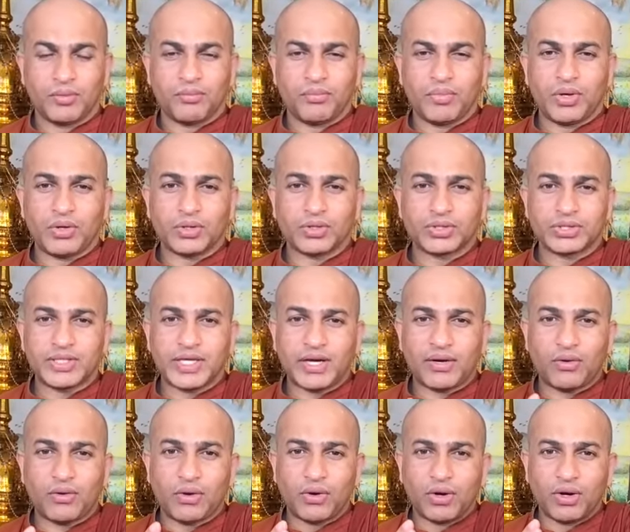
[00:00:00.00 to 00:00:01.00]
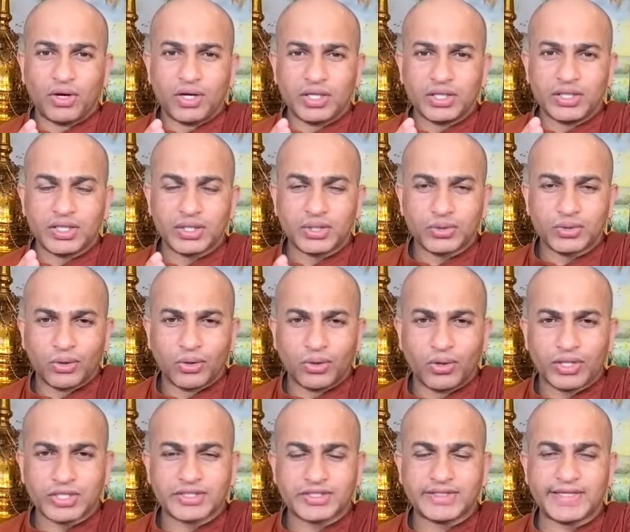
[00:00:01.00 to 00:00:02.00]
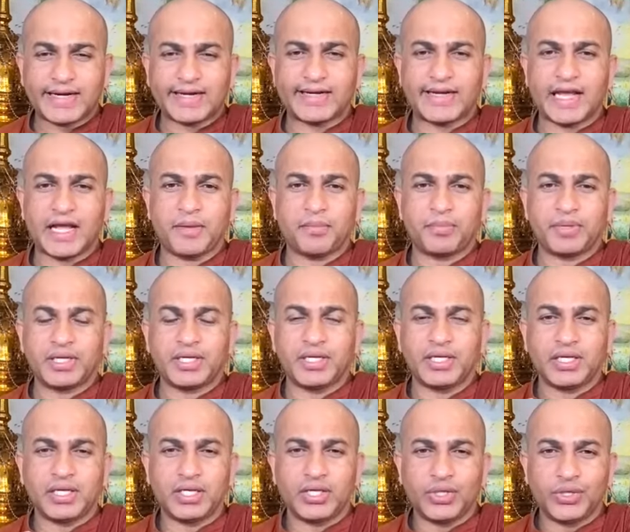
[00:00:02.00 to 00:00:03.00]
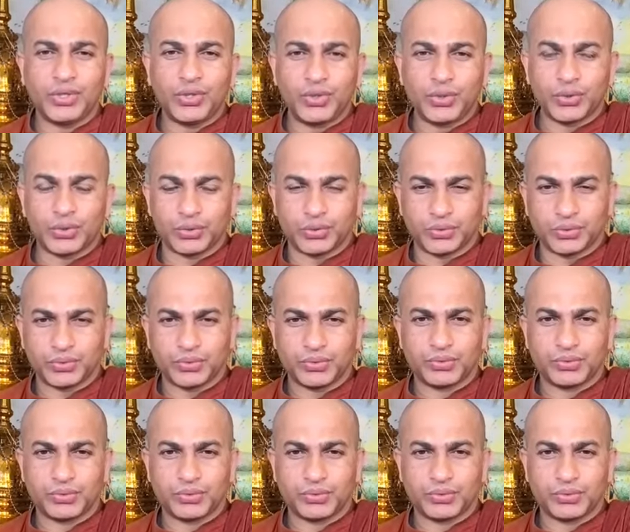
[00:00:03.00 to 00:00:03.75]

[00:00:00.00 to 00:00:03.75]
because the, all the thoughts that happening in you